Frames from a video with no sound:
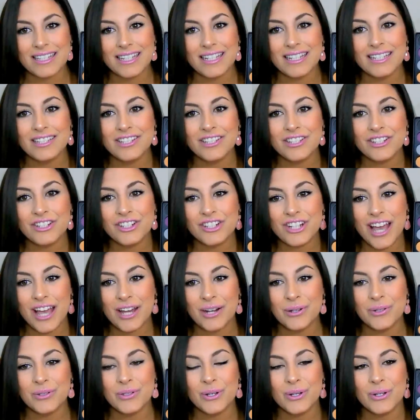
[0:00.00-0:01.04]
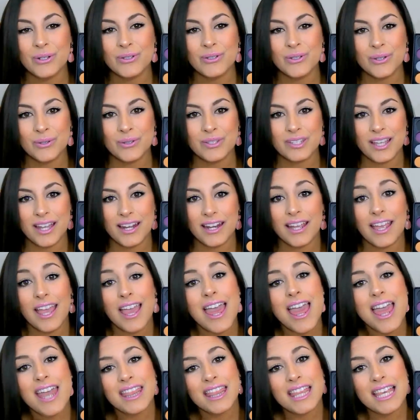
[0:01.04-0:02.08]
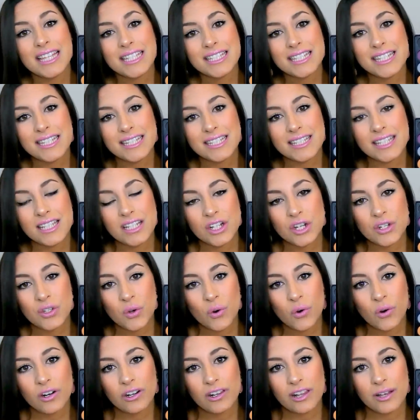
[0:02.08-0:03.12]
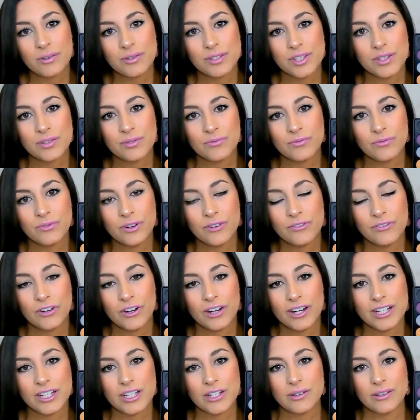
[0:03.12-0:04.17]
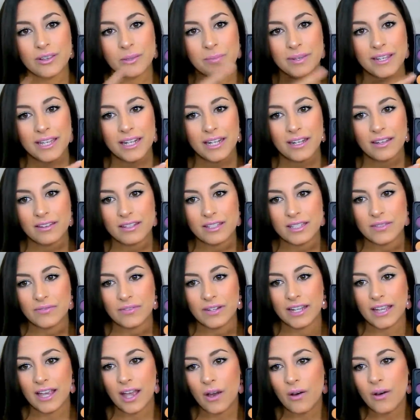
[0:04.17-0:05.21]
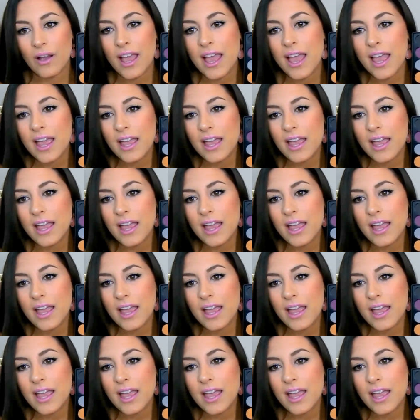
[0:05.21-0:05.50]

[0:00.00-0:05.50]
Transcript: These shadows are so stunning. This is the tutorial I was referring to at the beginning of this video.